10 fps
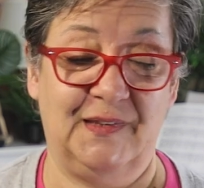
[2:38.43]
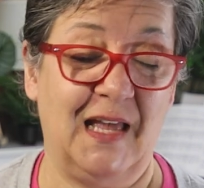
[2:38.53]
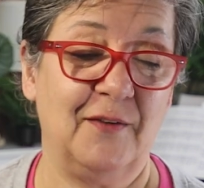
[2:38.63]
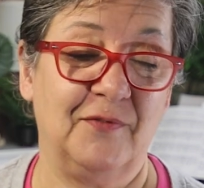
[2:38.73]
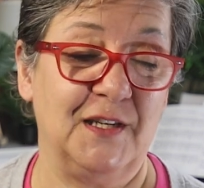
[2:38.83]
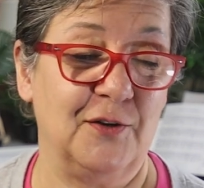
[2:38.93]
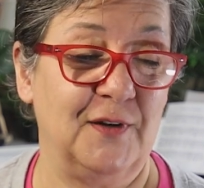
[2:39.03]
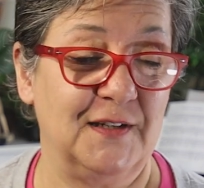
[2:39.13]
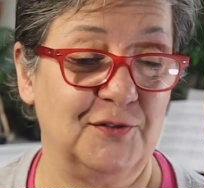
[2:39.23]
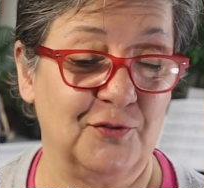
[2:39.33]
that video
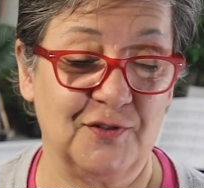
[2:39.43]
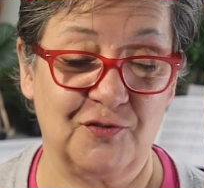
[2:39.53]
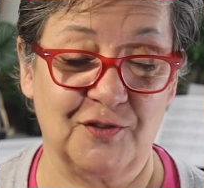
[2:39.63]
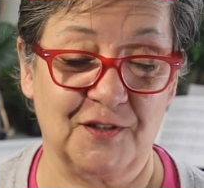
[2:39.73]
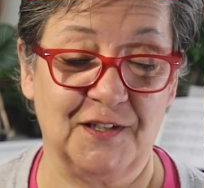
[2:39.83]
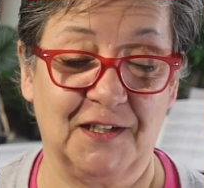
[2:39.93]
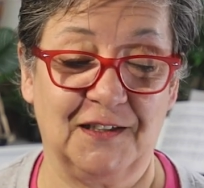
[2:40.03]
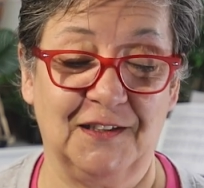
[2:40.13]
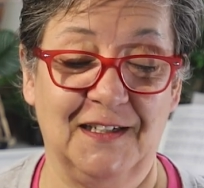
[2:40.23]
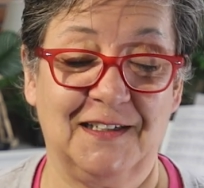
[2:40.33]
editor is just going to
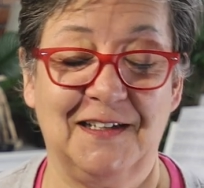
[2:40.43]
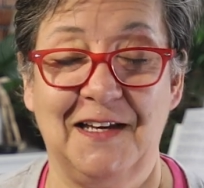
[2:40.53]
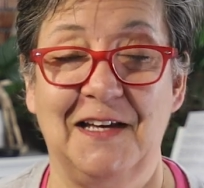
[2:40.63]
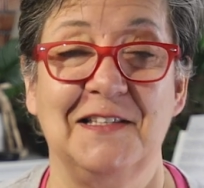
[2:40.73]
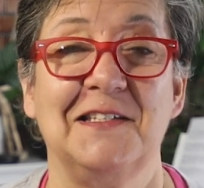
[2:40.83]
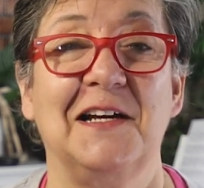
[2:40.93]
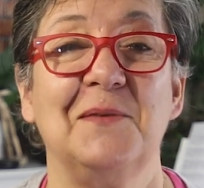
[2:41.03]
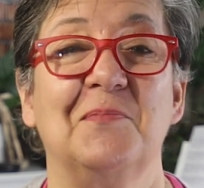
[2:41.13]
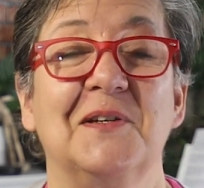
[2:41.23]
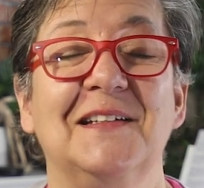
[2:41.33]
click and
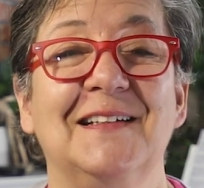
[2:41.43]
type.